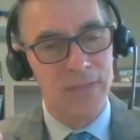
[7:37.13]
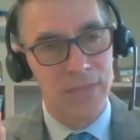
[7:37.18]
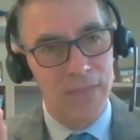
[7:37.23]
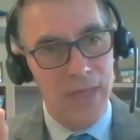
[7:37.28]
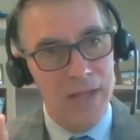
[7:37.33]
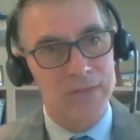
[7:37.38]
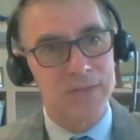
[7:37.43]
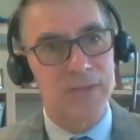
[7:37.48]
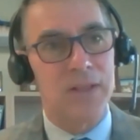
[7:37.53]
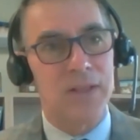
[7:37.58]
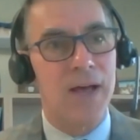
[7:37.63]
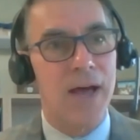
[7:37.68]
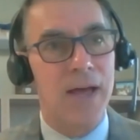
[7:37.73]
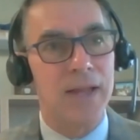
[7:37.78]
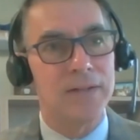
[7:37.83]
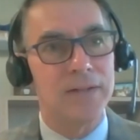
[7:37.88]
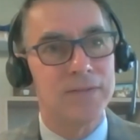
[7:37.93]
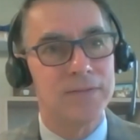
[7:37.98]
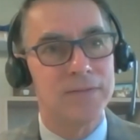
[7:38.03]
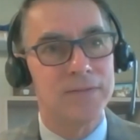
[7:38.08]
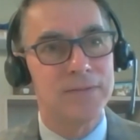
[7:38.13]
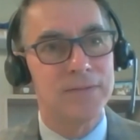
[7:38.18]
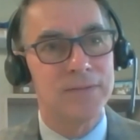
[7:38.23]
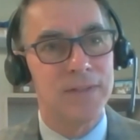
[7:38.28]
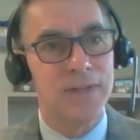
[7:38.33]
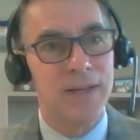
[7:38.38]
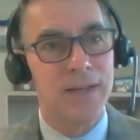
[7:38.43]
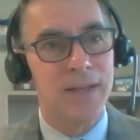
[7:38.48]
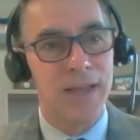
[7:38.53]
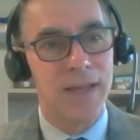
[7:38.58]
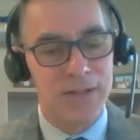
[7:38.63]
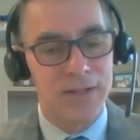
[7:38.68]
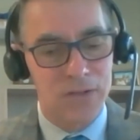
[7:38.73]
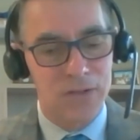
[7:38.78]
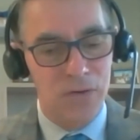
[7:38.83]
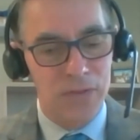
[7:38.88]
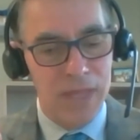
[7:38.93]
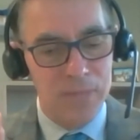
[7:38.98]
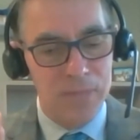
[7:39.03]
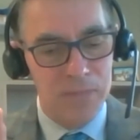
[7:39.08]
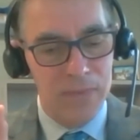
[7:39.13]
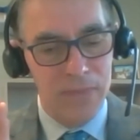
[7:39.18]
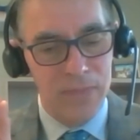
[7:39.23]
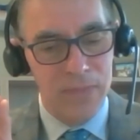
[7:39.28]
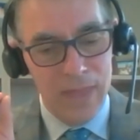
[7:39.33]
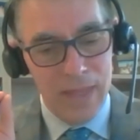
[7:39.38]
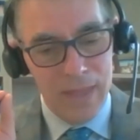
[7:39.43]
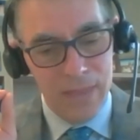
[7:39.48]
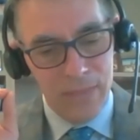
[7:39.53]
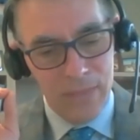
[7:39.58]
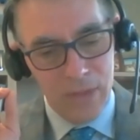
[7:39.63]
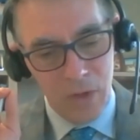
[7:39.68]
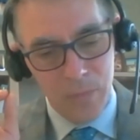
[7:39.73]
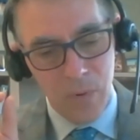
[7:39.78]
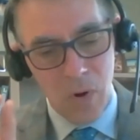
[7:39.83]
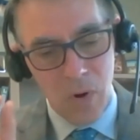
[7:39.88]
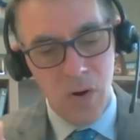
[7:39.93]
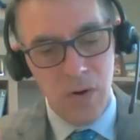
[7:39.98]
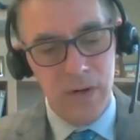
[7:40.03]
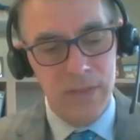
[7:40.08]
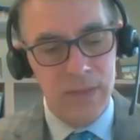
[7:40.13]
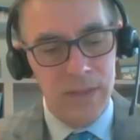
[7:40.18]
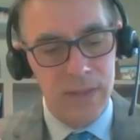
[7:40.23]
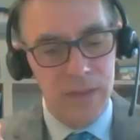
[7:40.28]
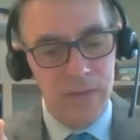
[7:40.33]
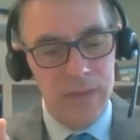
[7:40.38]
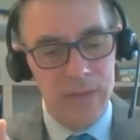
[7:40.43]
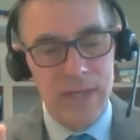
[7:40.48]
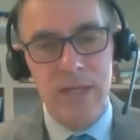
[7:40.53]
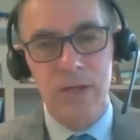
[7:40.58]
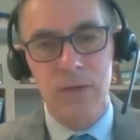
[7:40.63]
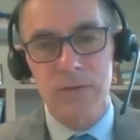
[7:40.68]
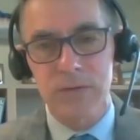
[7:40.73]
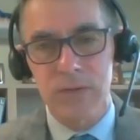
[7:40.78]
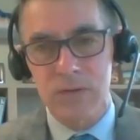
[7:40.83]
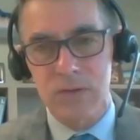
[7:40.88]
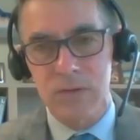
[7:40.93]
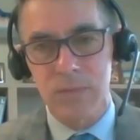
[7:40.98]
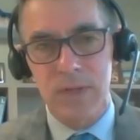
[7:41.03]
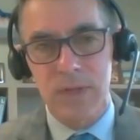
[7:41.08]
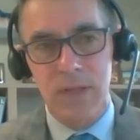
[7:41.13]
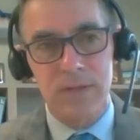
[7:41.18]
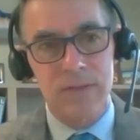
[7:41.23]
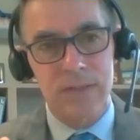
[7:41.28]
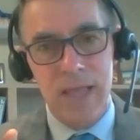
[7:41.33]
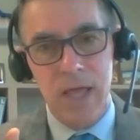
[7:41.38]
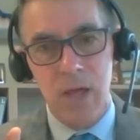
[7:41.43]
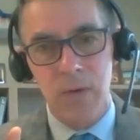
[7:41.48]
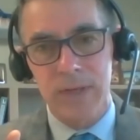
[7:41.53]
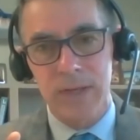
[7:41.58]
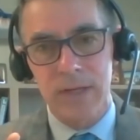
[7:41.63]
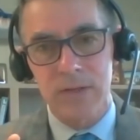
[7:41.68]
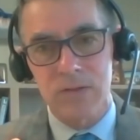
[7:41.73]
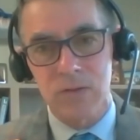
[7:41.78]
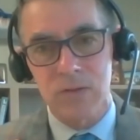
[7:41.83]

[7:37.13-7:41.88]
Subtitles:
That's a lot. And so they're part of the ecosystem that's allowing us